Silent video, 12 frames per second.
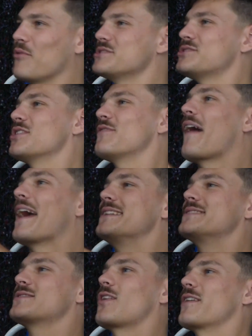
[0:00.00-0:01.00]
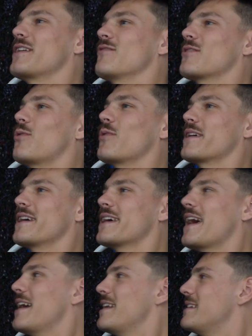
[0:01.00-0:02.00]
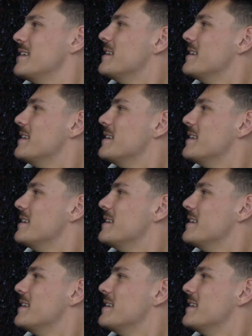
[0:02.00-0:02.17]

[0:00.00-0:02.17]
wasn't sure if I had started recording again.